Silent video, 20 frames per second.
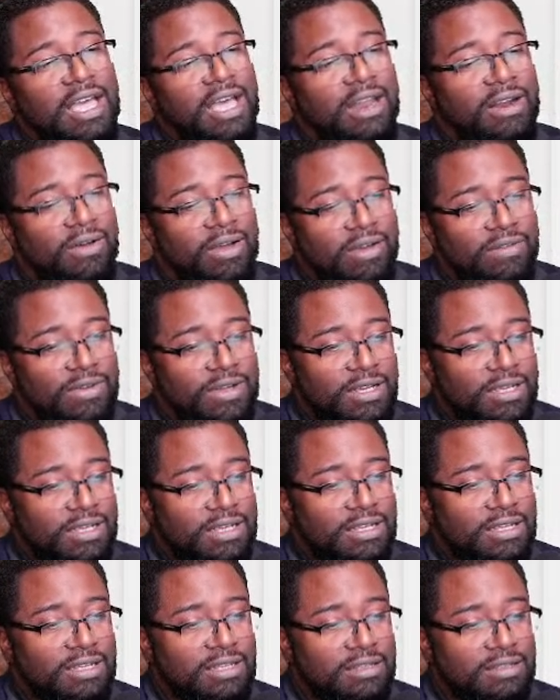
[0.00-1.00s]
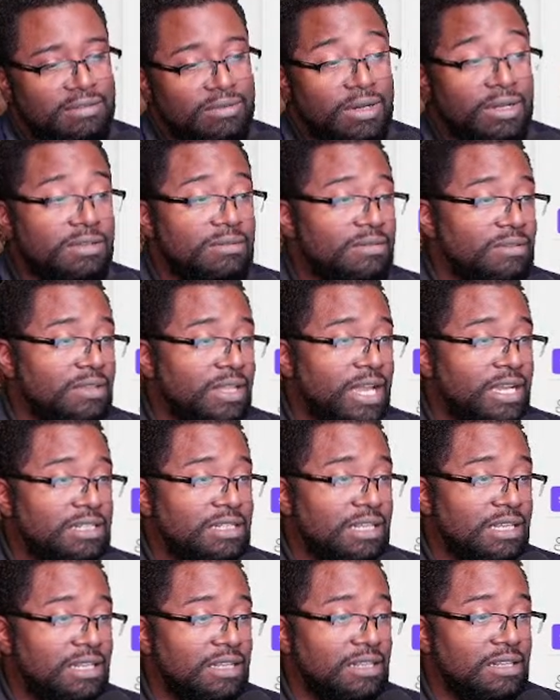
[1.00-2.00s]
I don't have a, well,
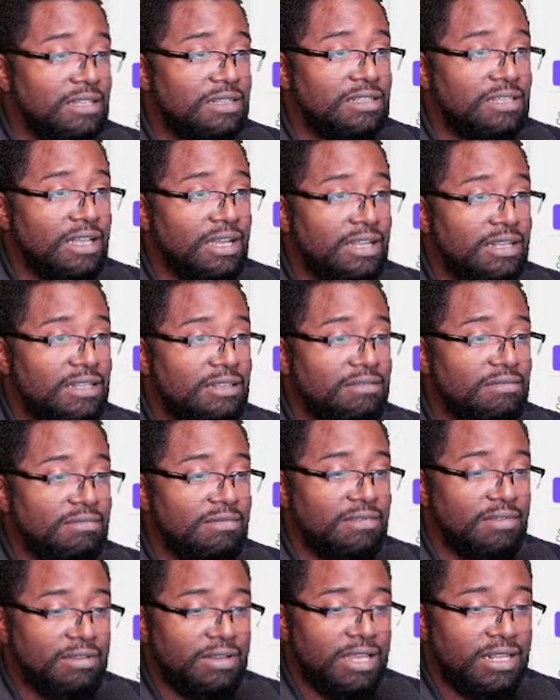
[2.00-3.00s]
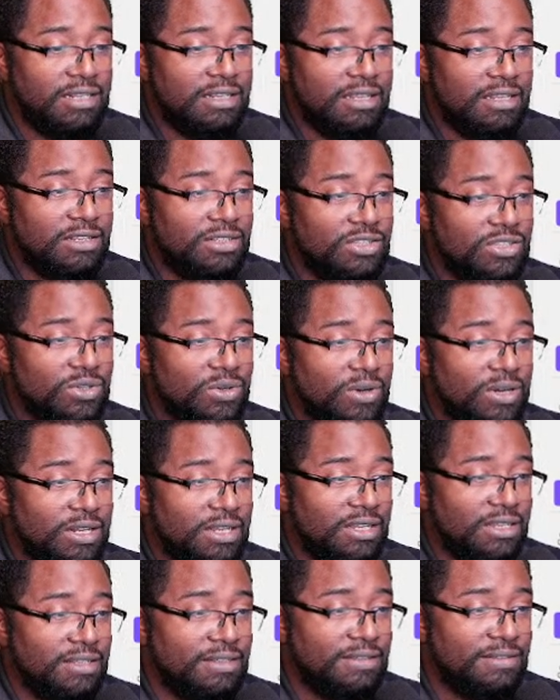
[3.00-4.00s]
actually it looks like that did sort
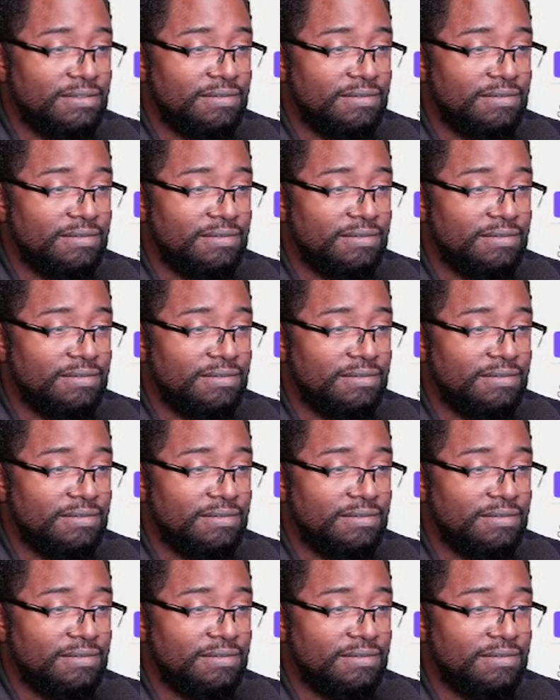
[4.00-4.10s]
of